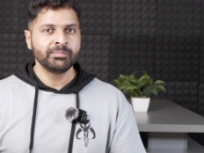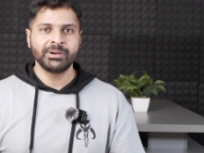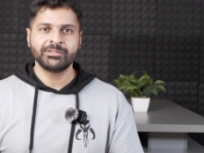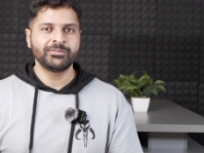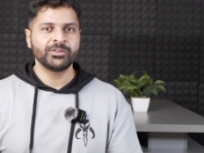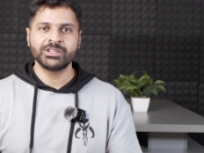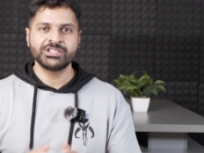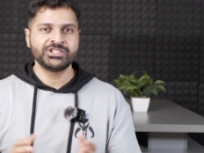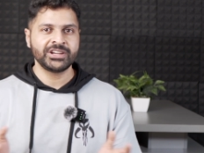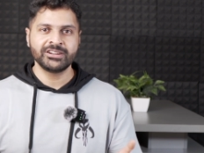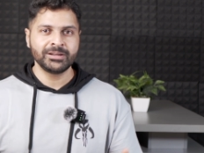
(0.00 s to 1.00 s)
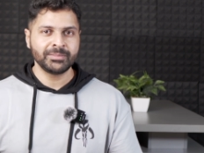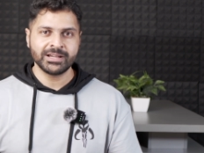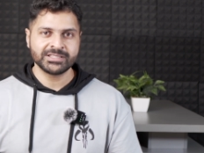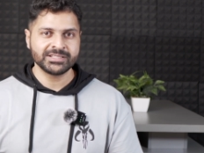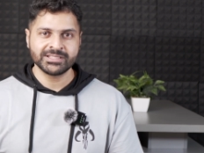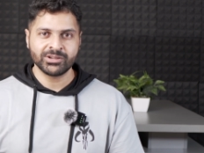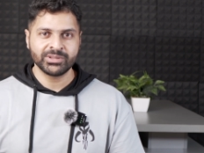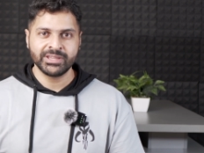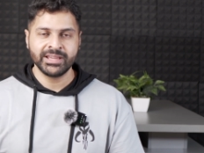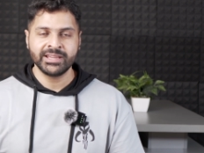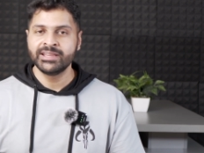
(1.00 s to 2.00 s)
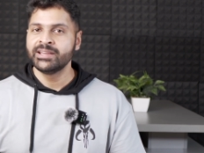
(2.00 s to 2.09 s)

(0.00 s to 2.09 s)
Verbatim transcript: But for the general masses out there,